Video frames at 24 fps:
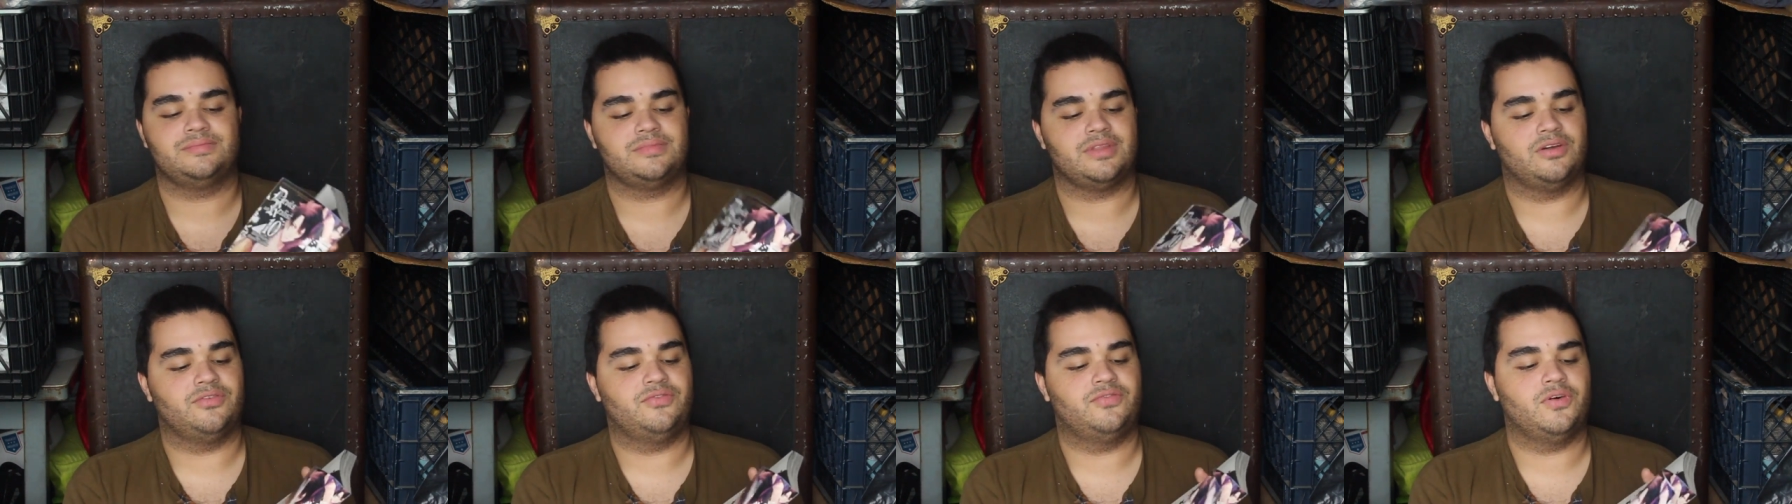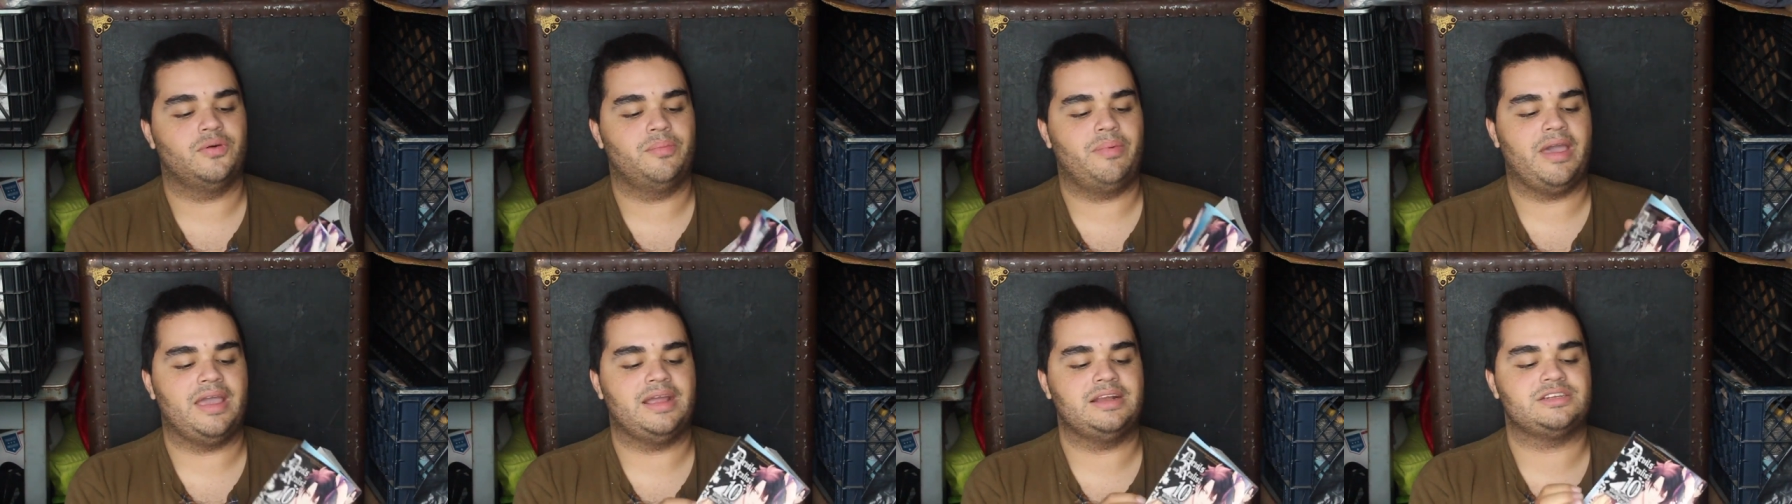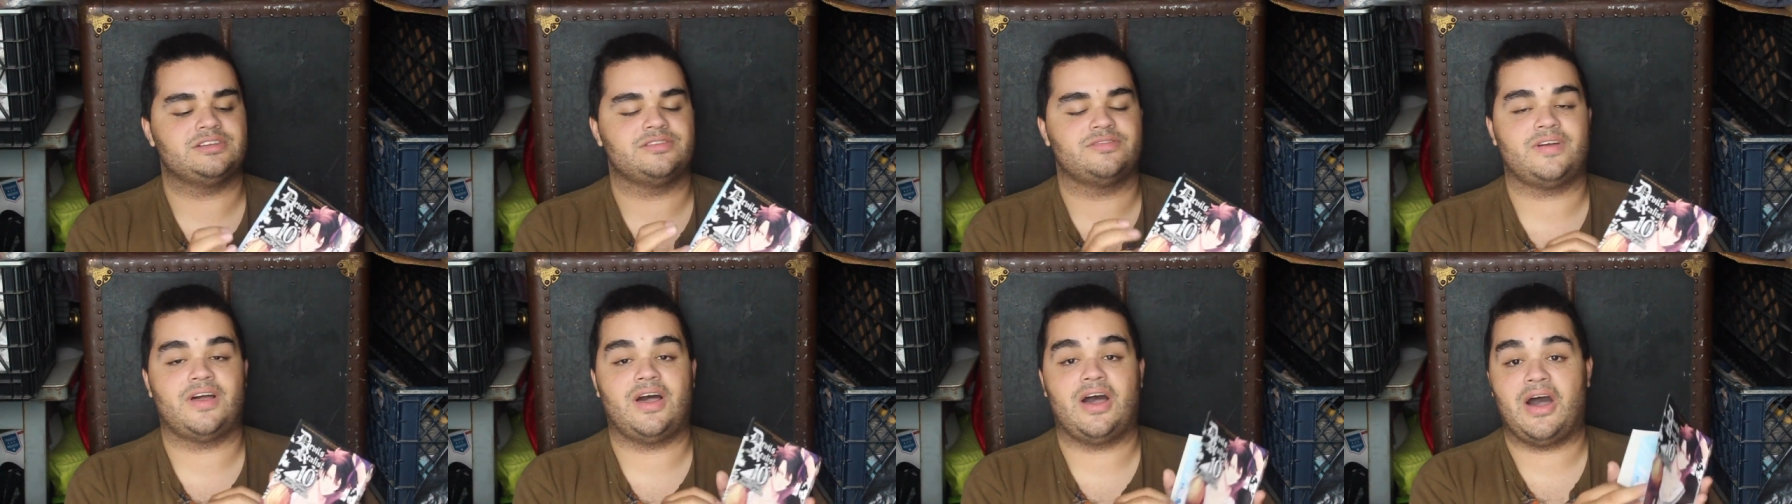a full page
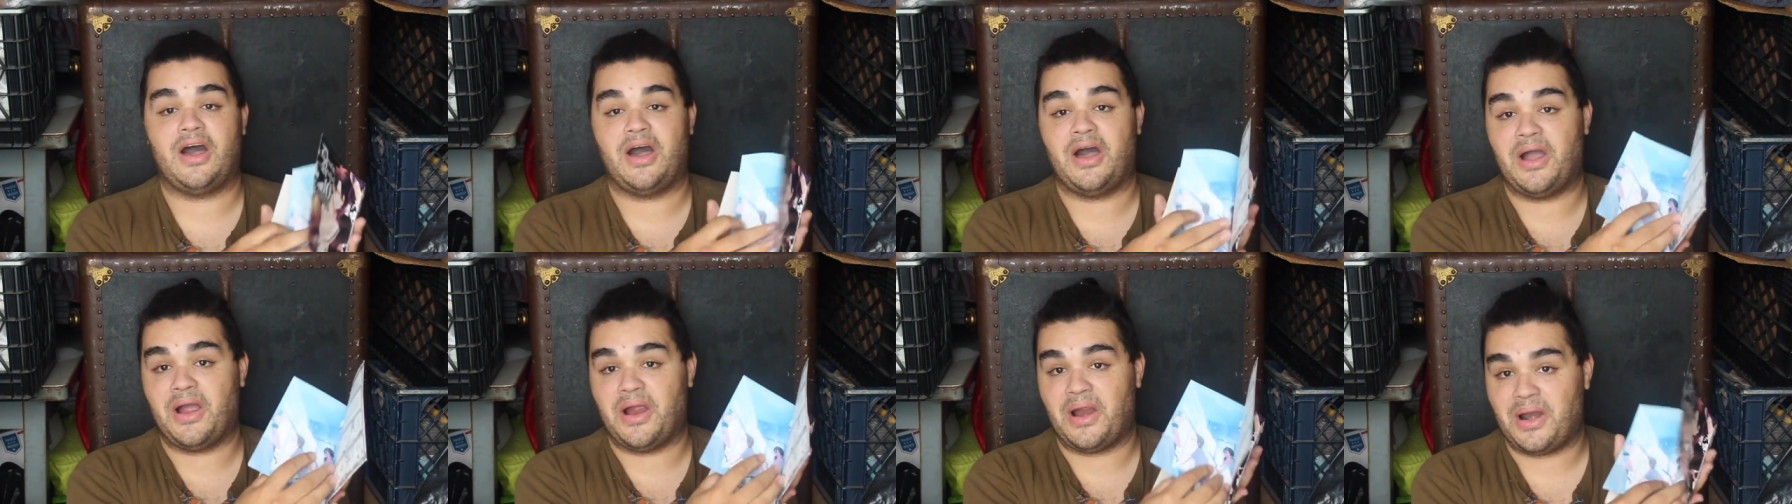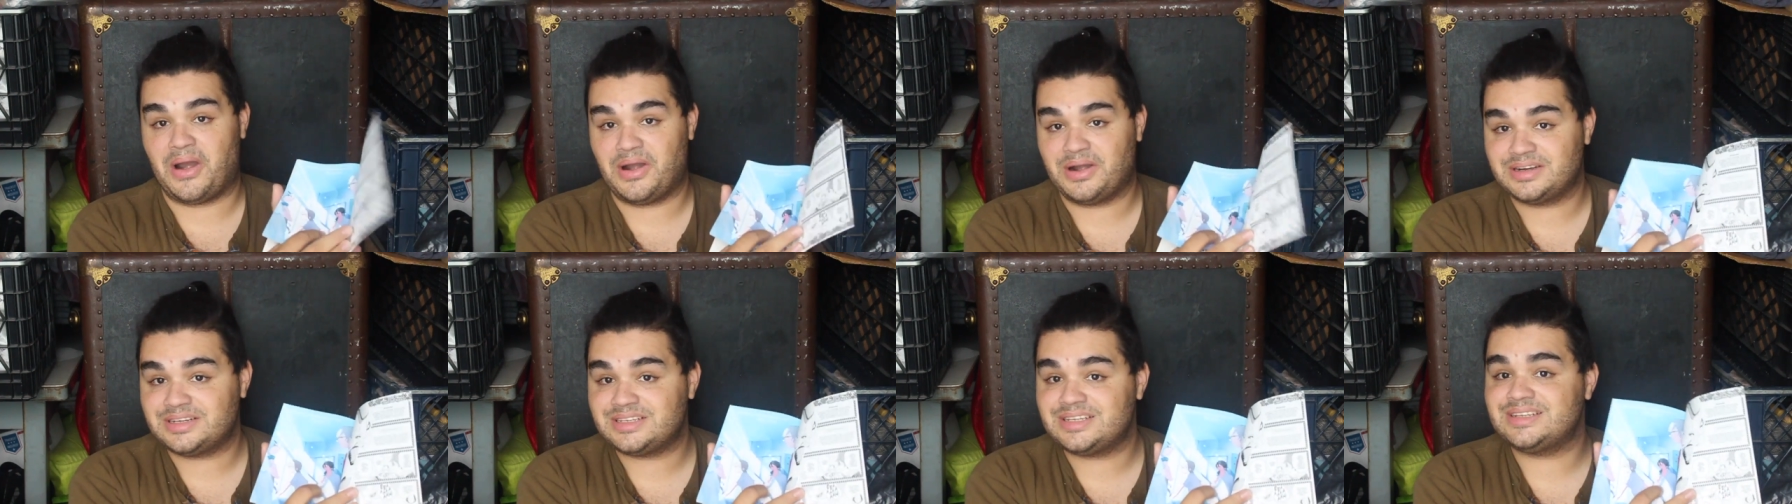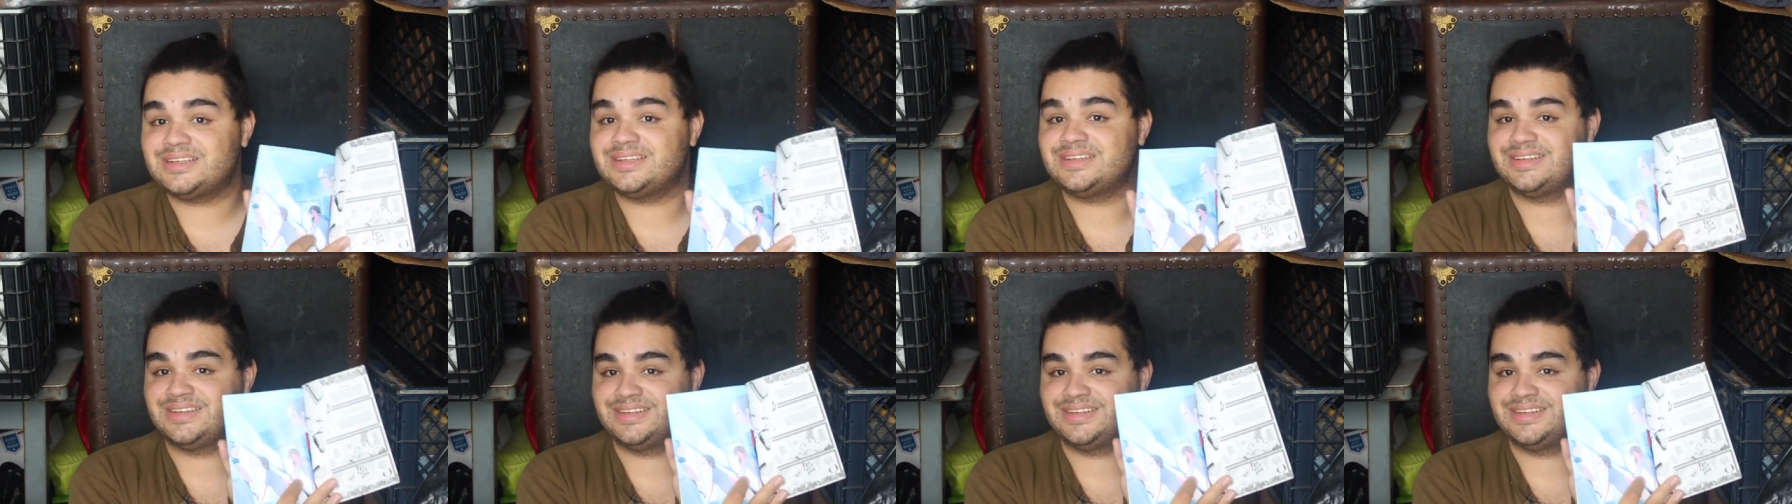of art.